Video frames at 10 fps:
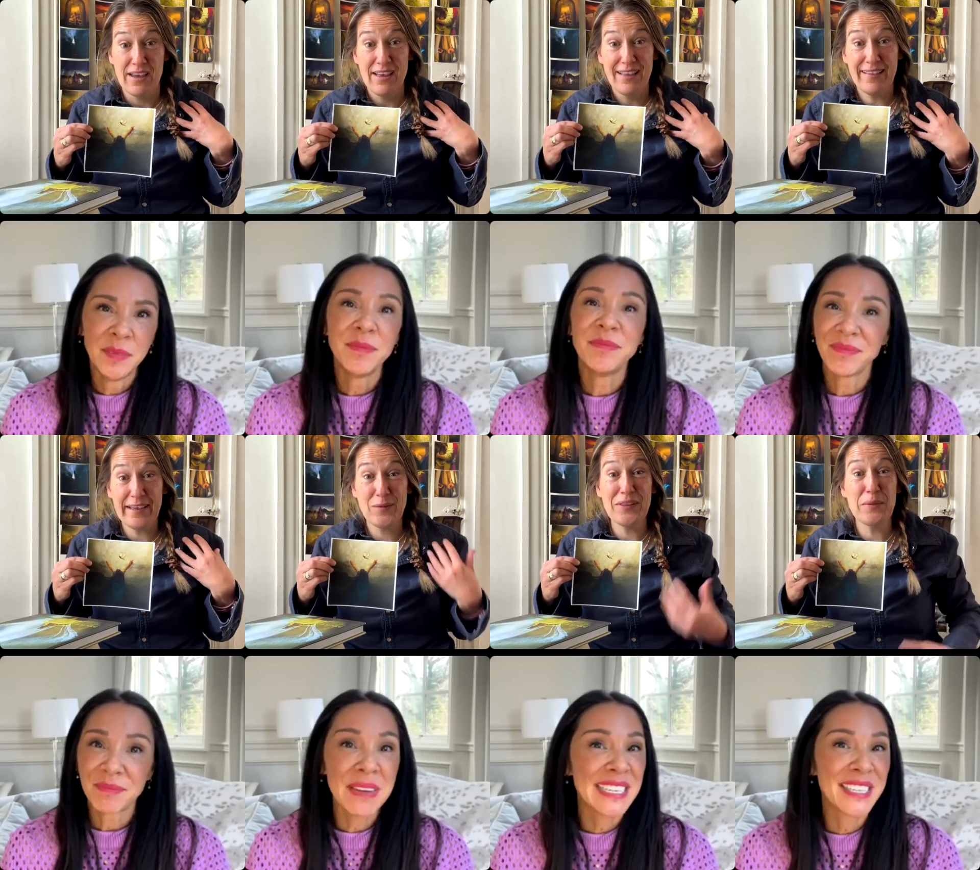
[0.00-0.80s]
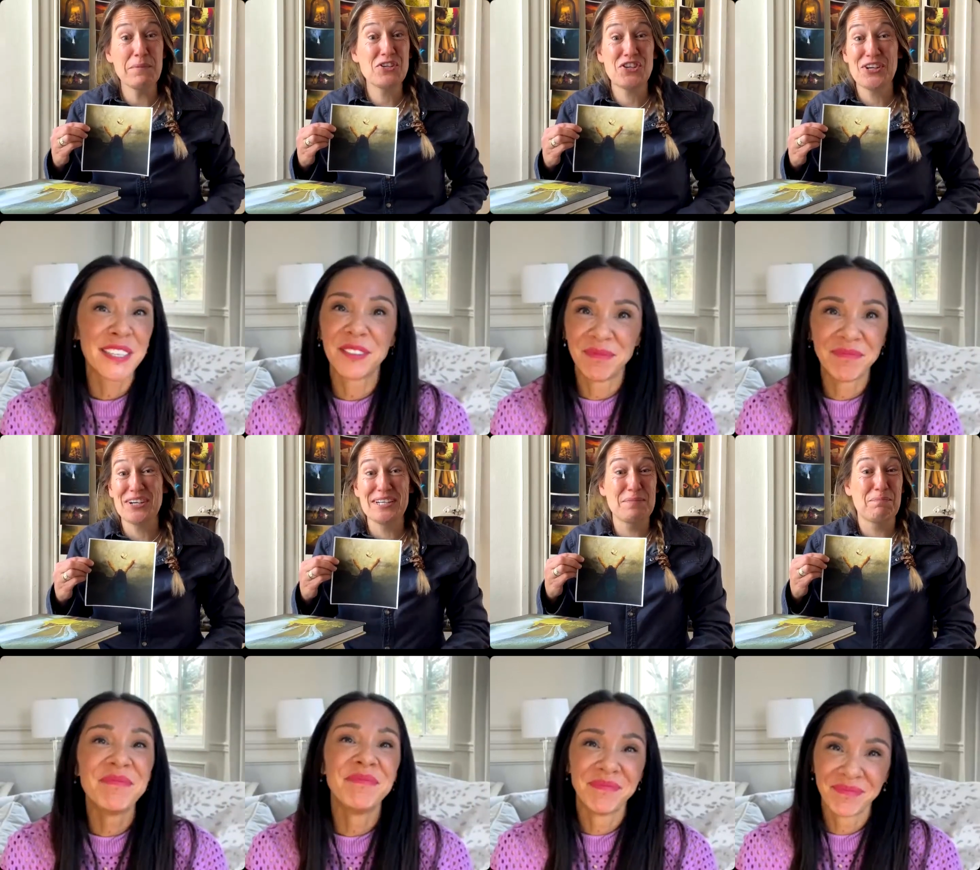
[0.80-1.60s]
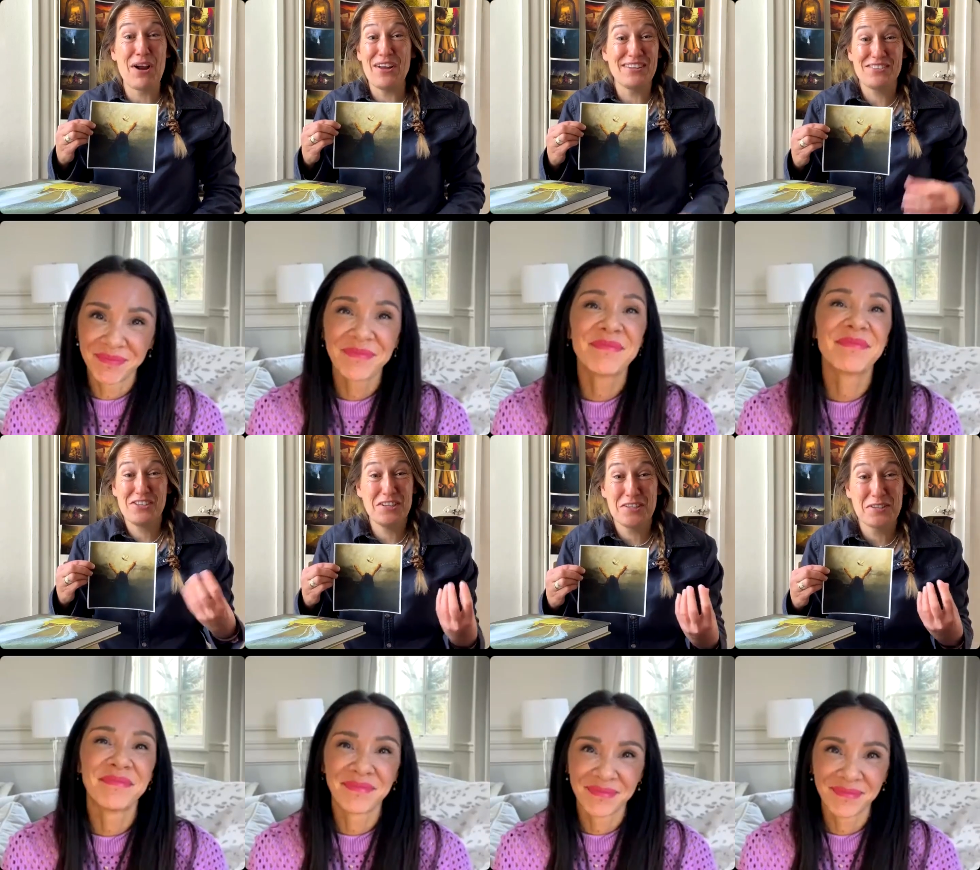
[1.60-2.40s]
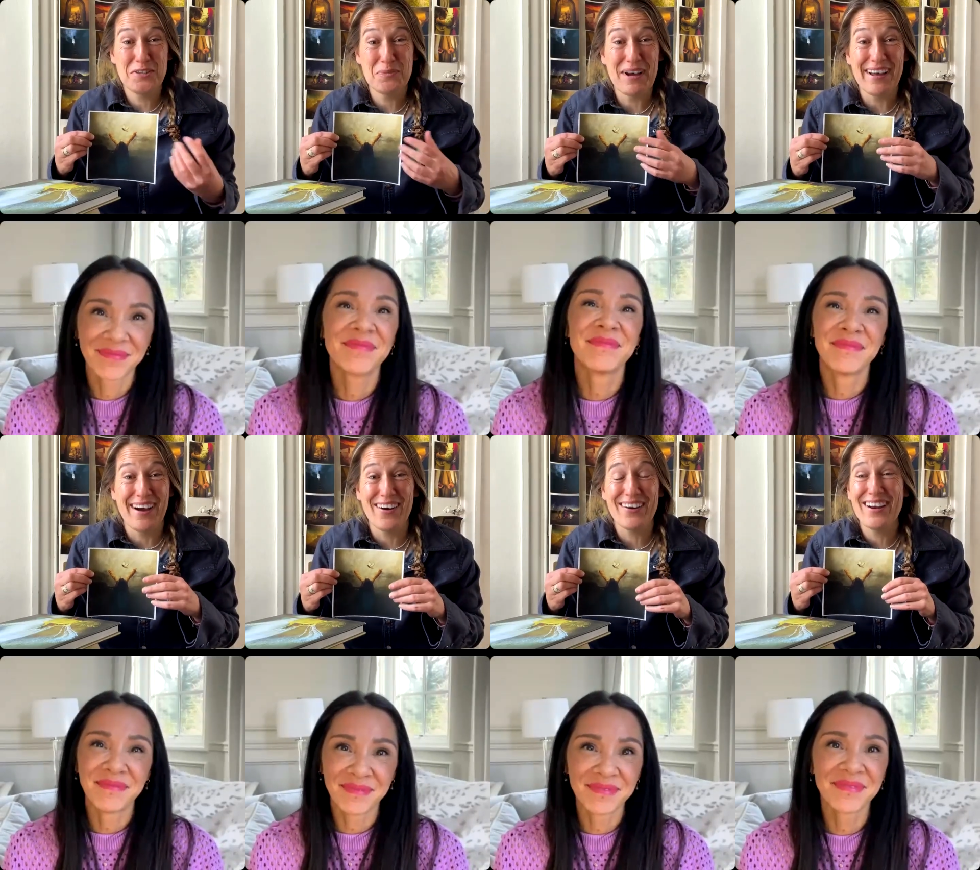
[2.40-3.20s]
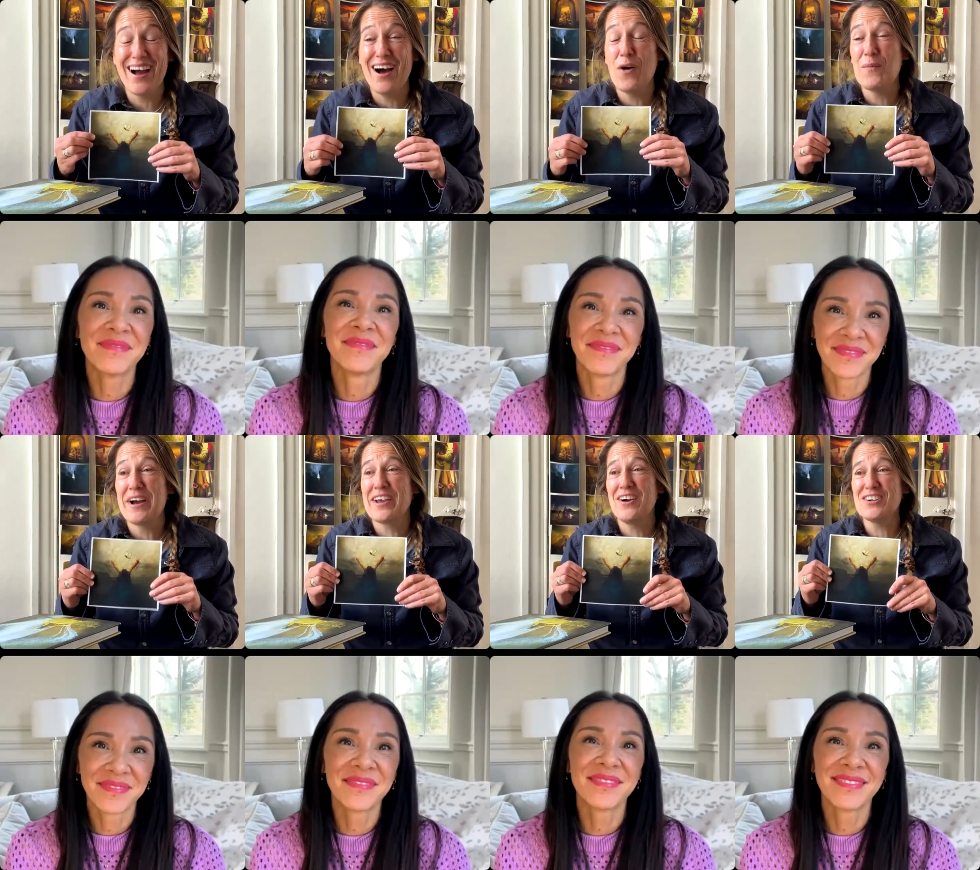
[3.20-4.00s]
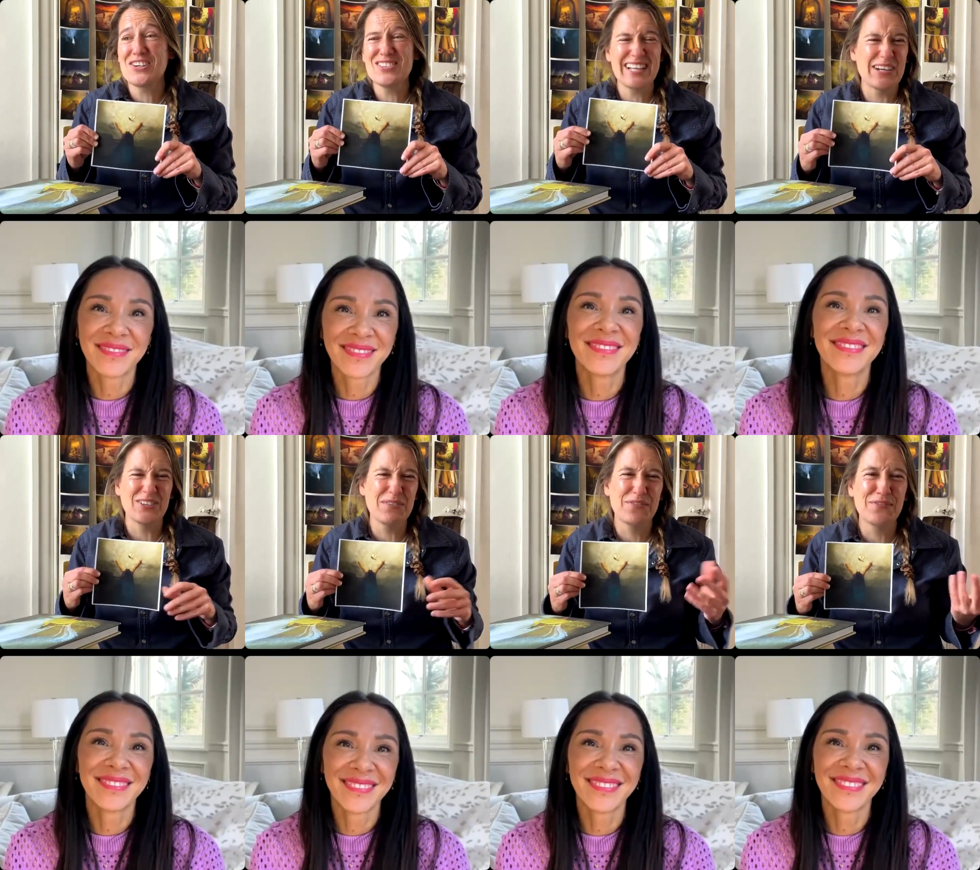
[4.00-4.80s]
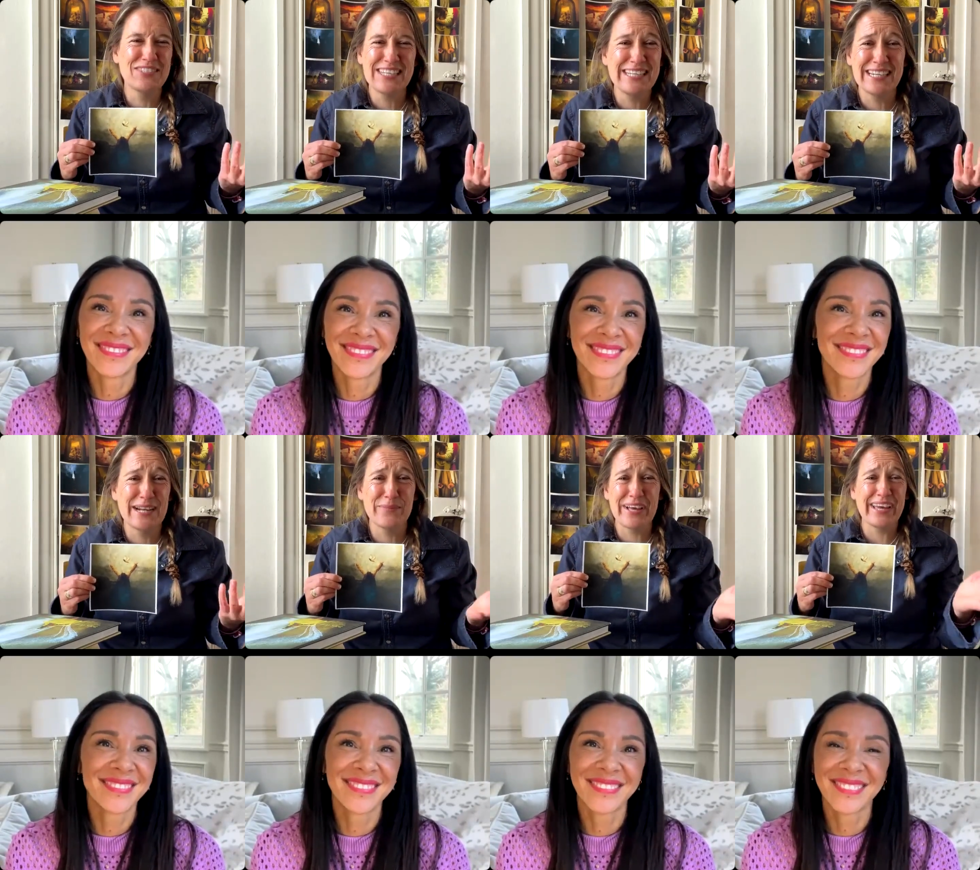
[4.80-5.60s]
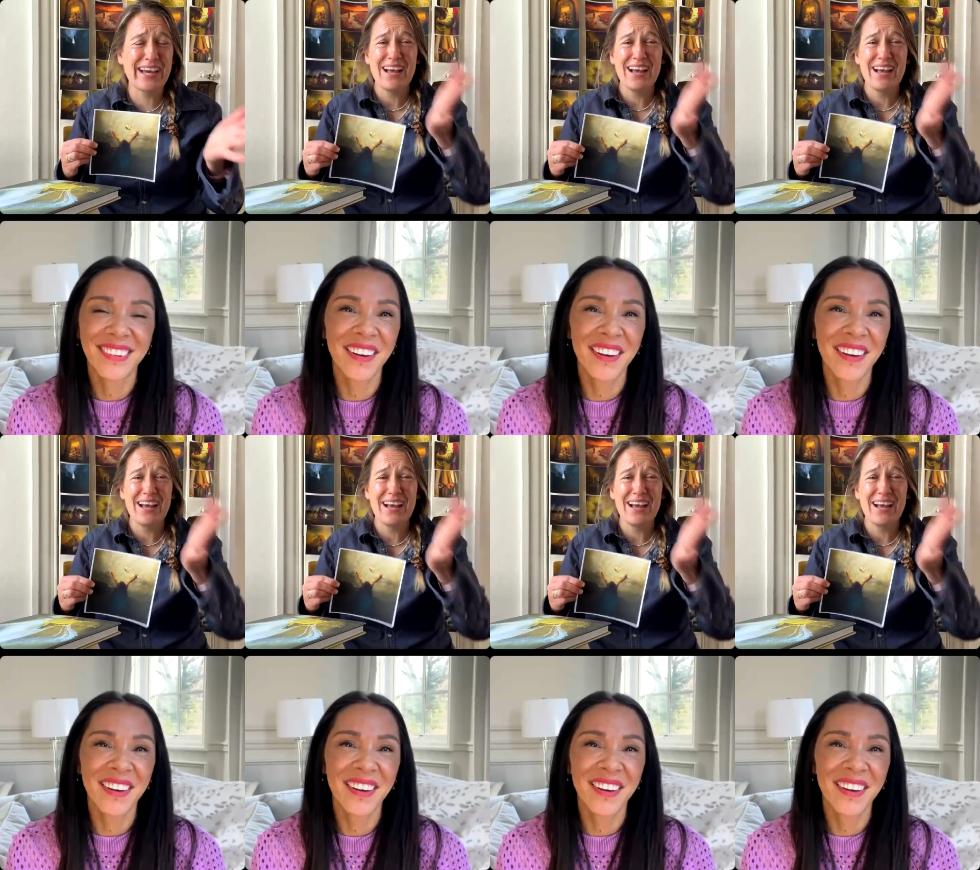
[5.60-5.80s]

Speaker 1: Me too. Like when the missionaries brought Jesus to my heart, oh my gosh, I was like only 15 and I'm like,